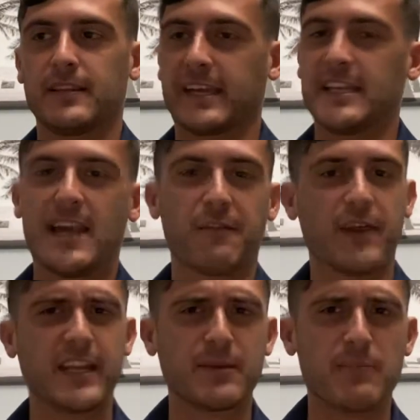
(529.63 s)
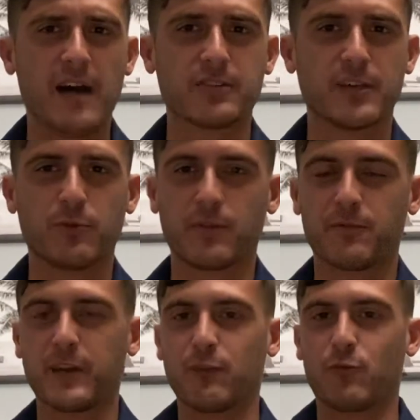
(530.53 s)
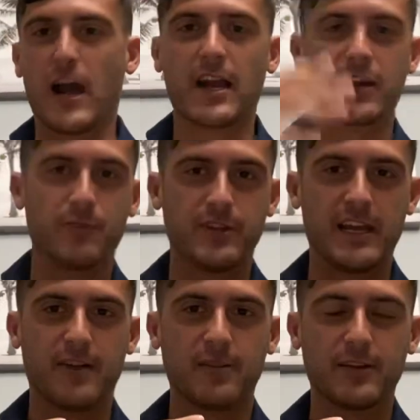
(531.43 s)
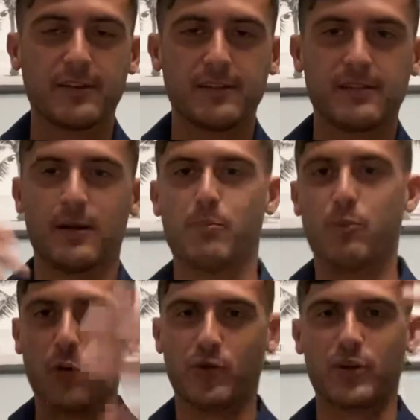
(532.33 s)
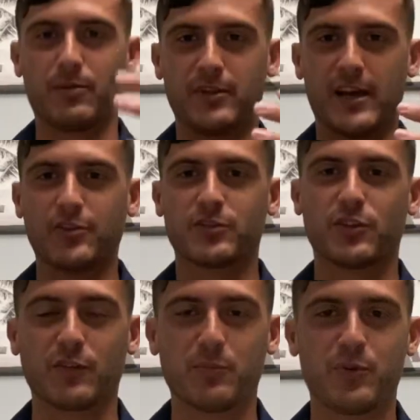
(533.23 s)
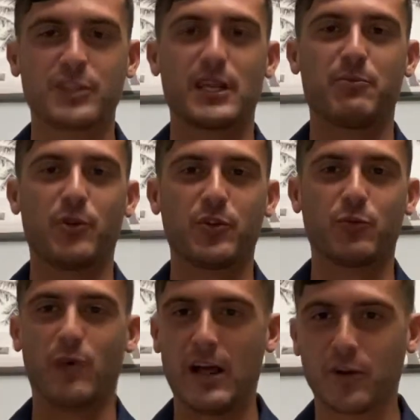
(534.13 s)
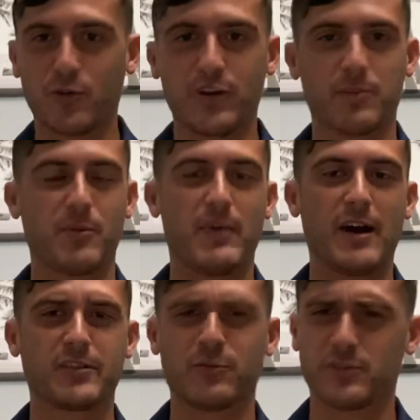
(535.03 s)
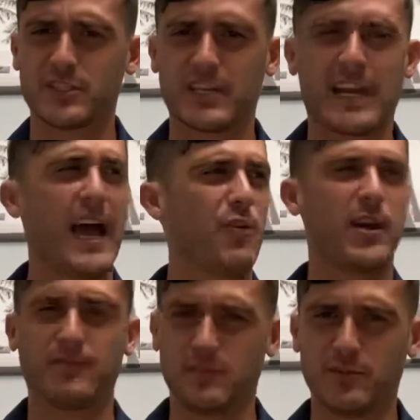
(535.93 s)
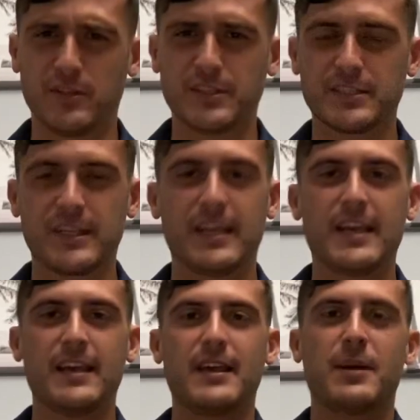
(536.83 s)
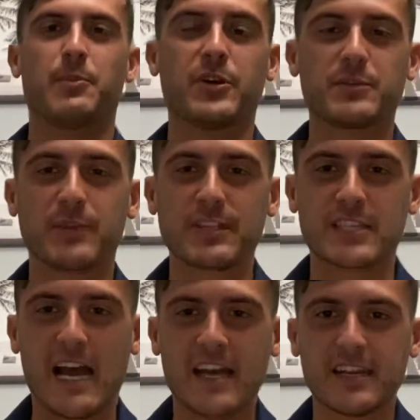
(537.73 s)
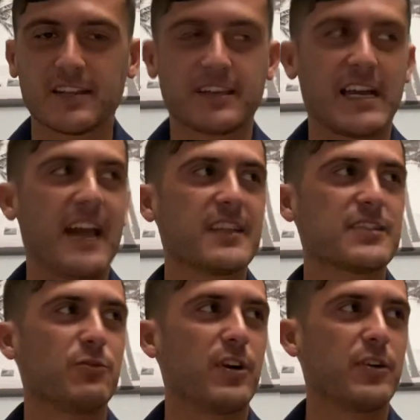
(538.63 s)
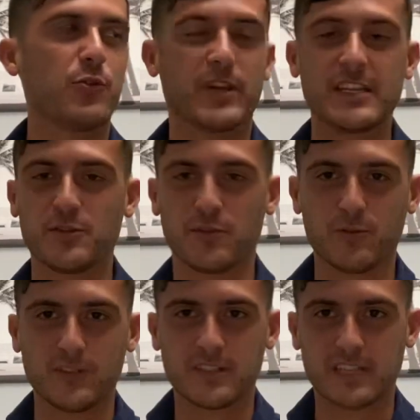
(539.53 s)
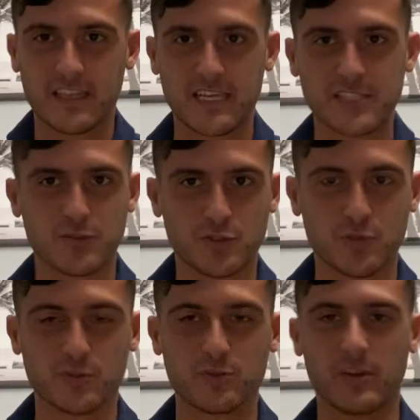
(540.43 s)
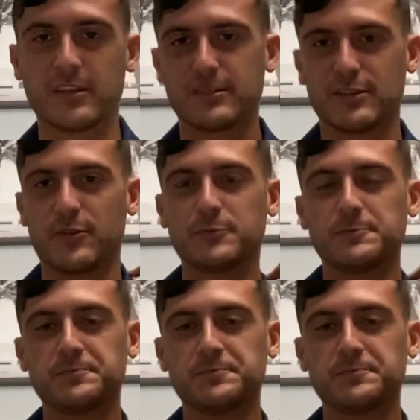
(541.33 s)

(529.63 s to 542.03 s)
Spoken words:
never-ending mountain with a freaking rock coming down, a boulder coming down. So you have to push that boulder while going up the mountain, which is like, how do I even do this? But it's because God is the one who gets you through these. That's your true strength. So,